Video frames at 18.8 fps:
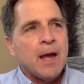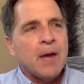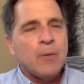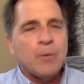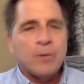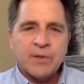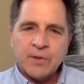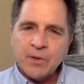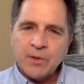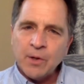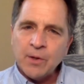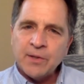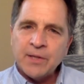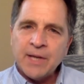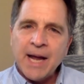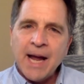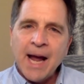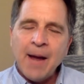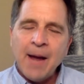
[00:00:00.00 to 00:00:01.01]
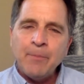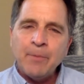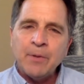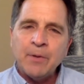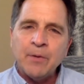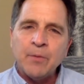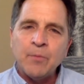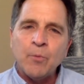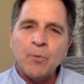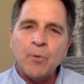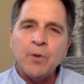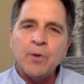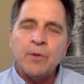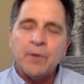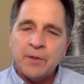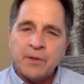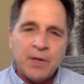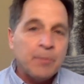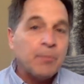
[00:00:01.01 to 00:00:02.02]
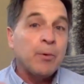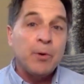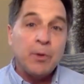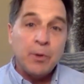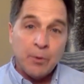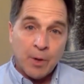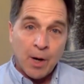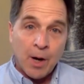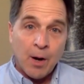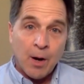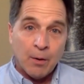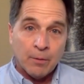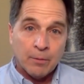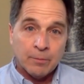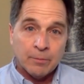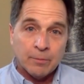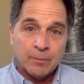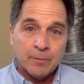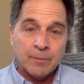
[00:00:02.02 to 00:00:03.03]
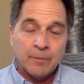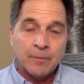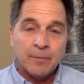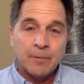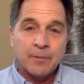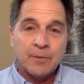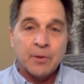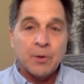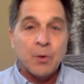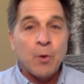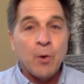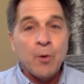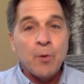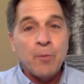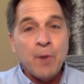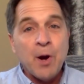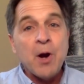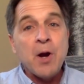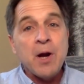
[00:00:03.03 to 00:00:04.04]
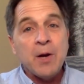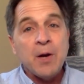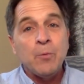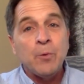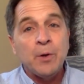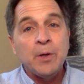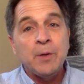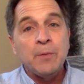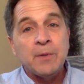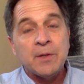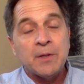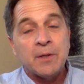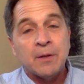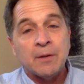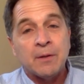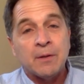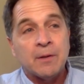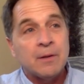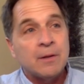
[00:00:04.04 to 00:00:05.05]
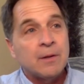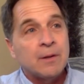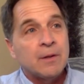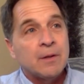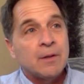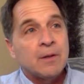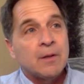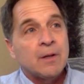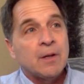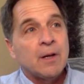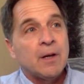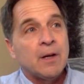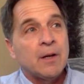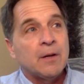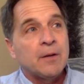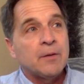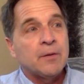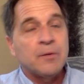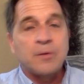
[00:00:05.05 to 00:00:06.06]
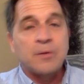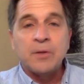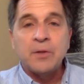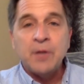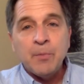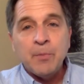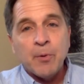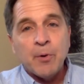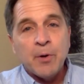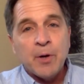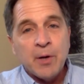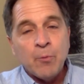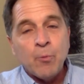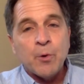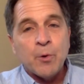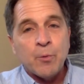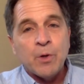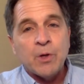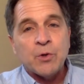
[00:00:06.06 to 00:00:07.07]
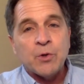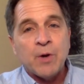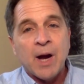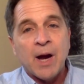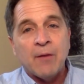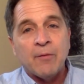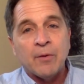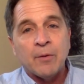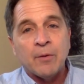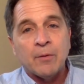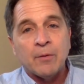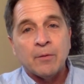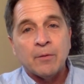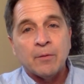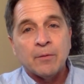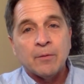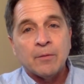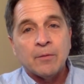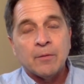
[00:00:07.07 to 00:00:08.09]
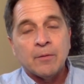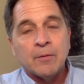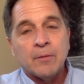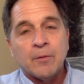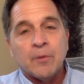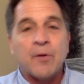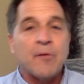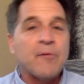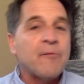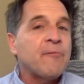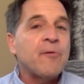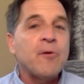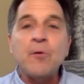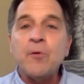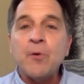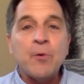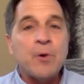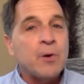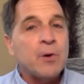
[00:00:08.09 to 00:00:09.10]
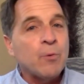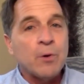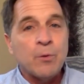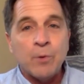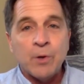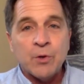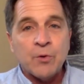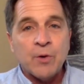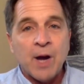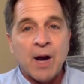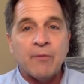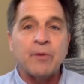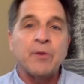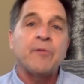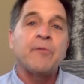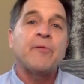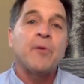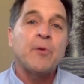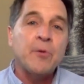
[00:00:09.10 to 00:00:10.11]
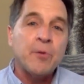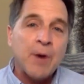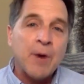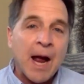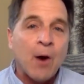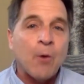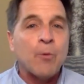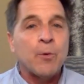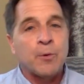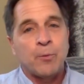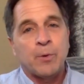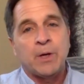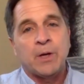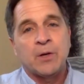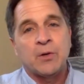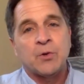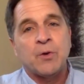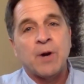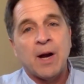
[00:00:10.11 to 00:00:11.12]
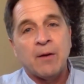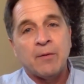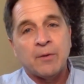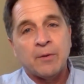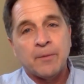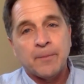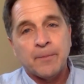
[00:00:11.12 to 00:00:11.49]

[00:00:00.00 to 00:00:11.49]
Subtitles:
And what starts to happen, the deeper you go. To quote Marianne Williamson, the deeper inward we travel, or the further inward we travel, the further outward we can travel.